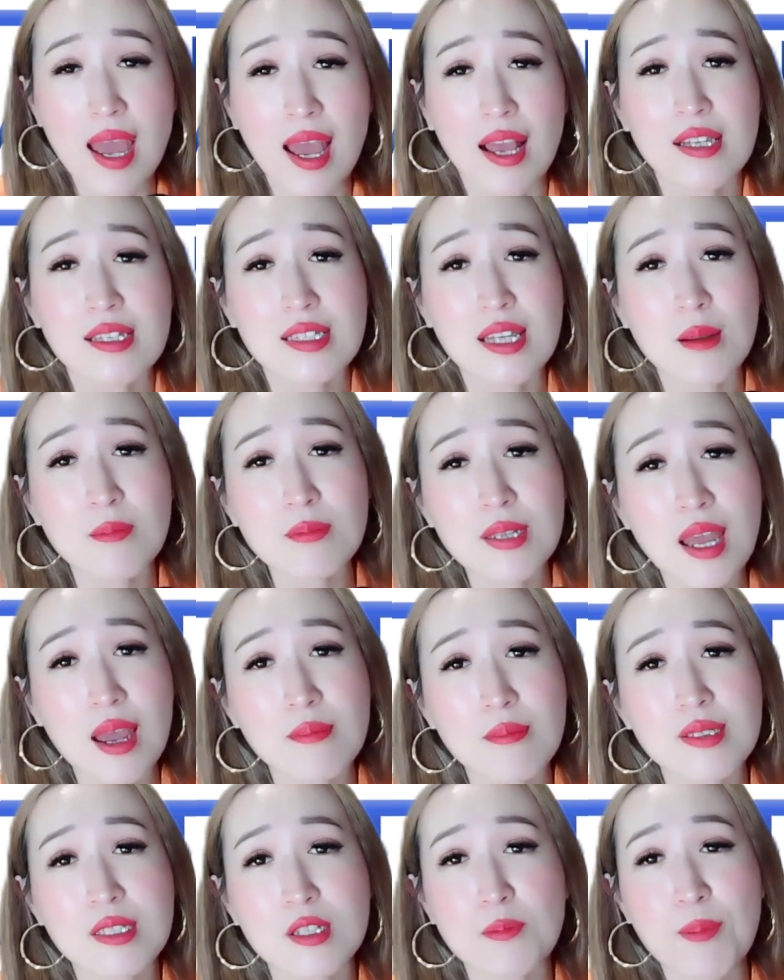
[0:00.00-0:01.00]
and
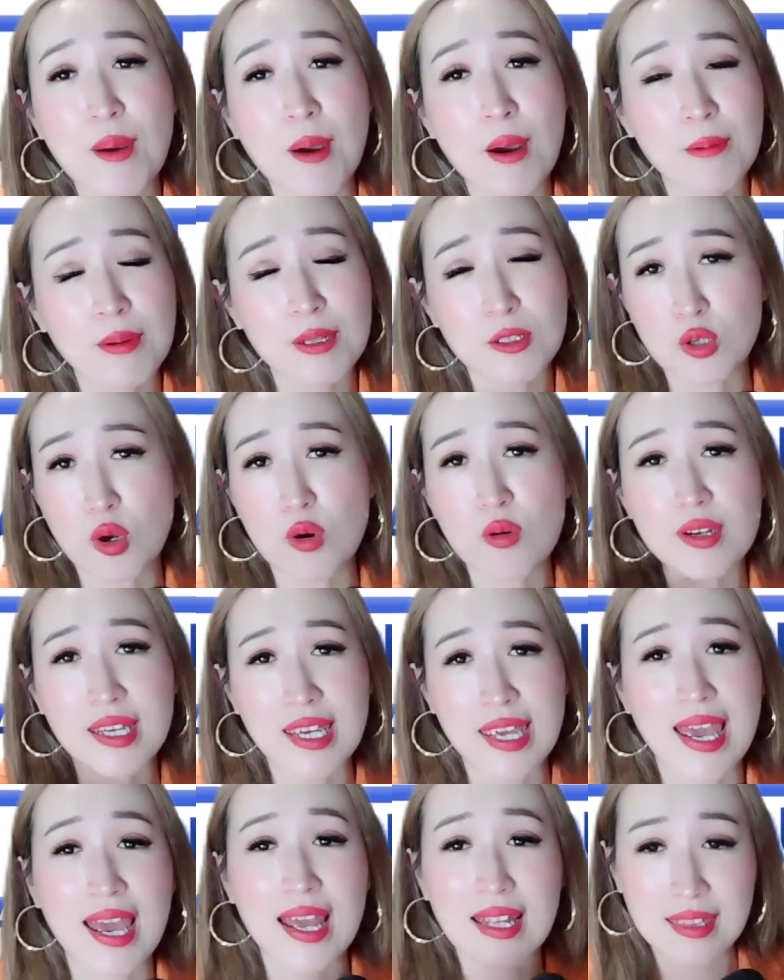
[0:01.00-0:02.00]
sometimes you probably
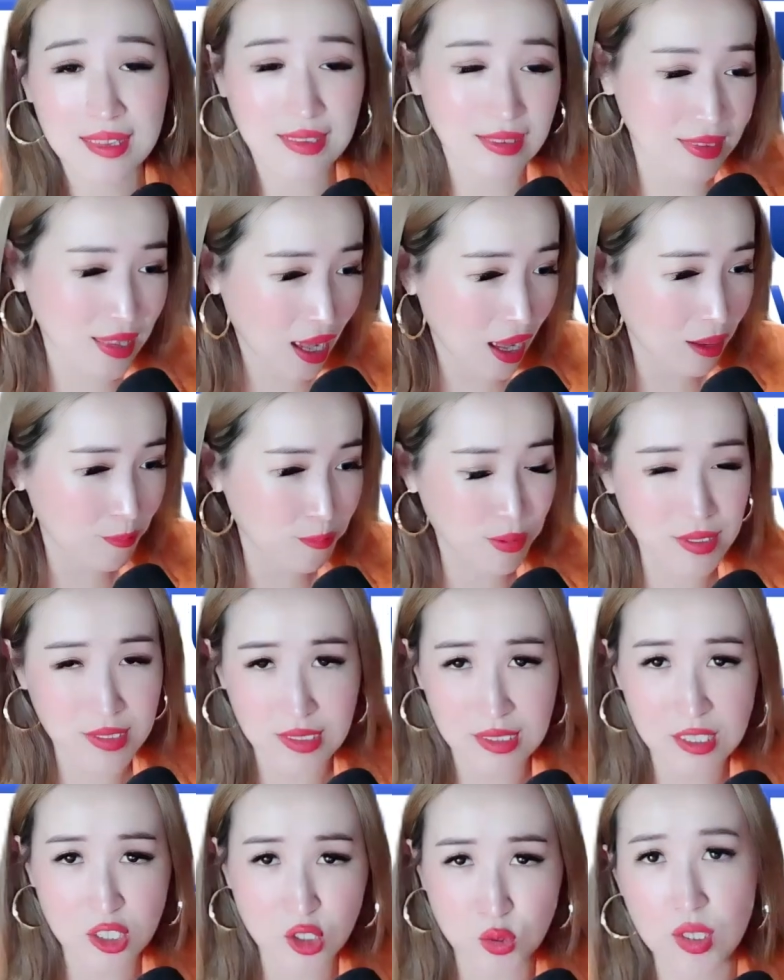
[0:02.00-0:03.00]
don't get that
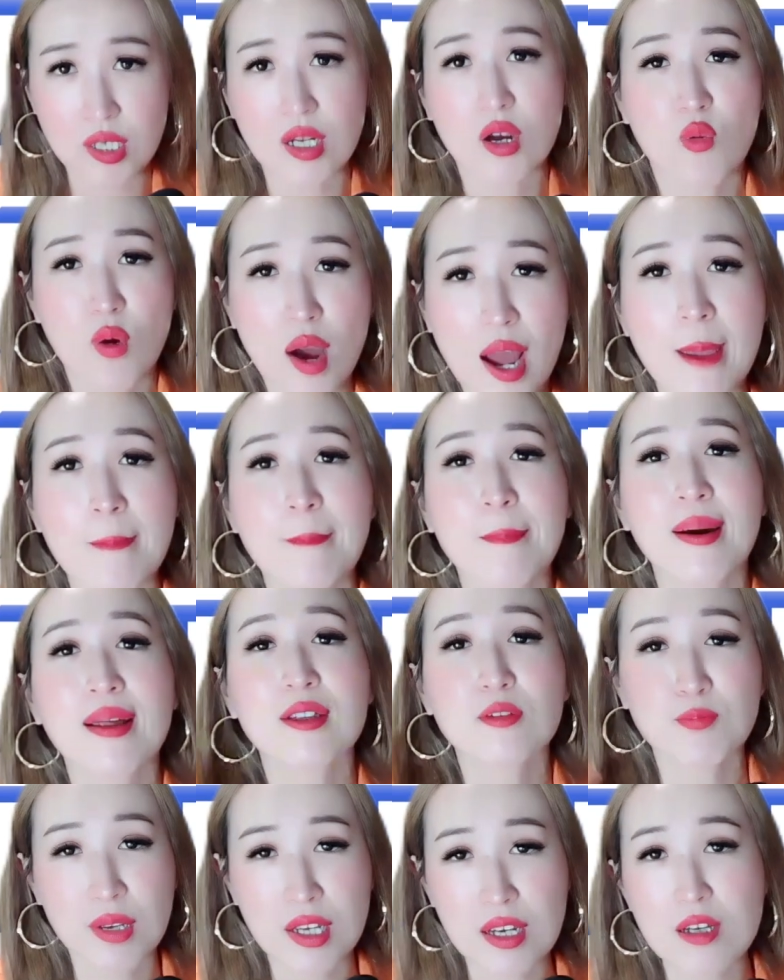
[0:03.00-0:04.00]
business straight away,
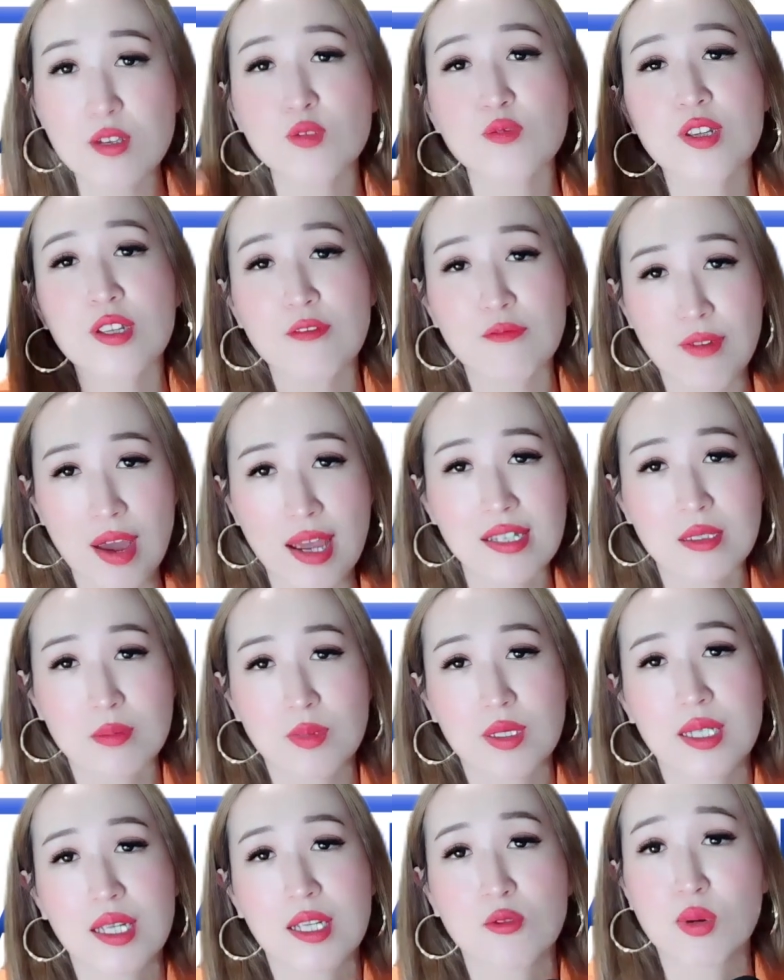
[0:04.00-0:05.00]
but because of
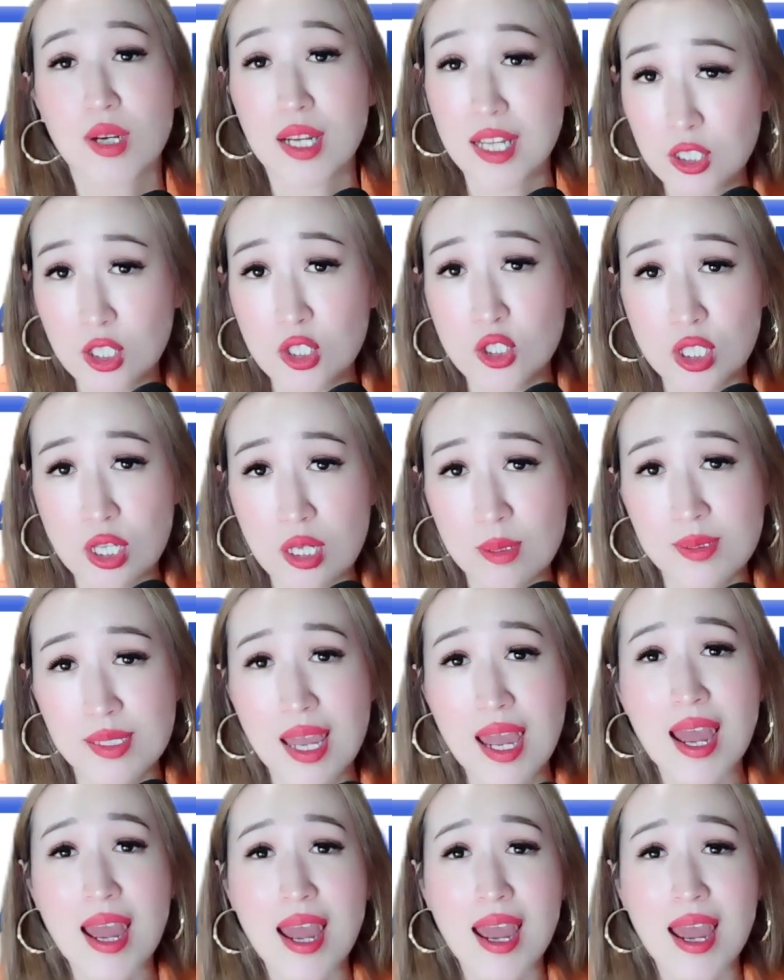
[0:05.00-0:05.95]
investment in relationships,